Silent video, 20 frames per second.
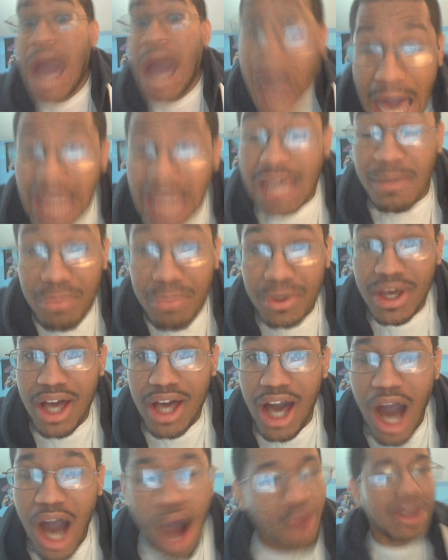hype,
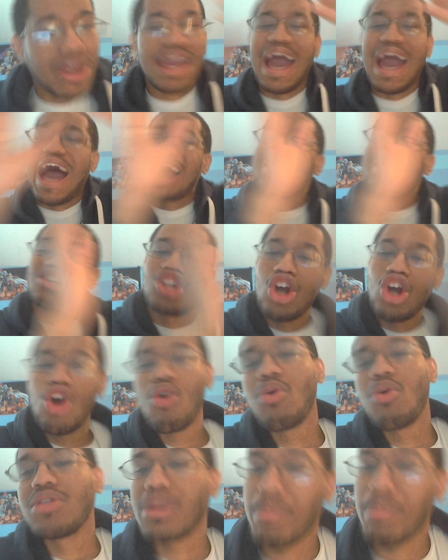okay, I
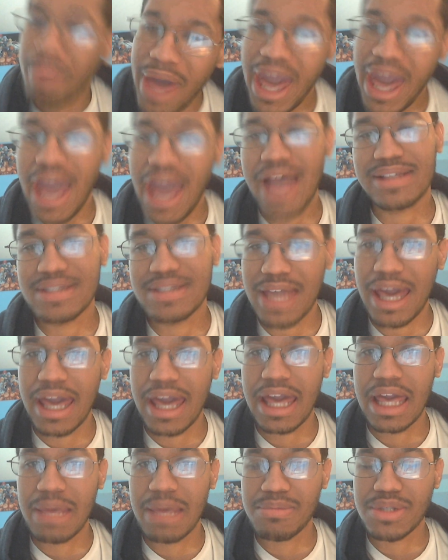know in the past
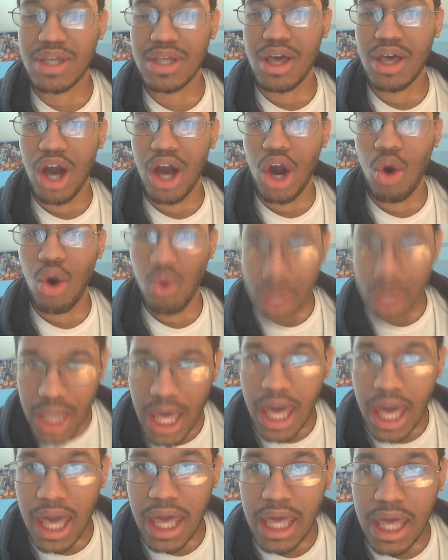games,
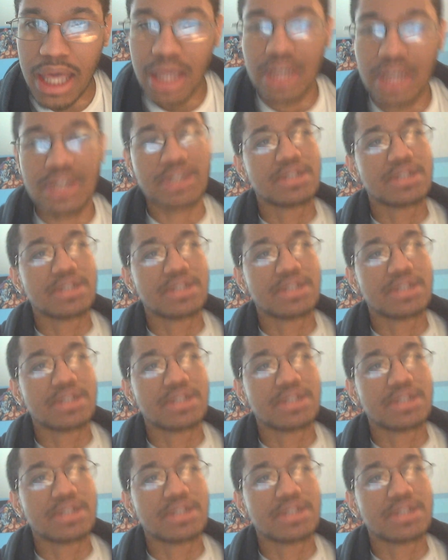okay,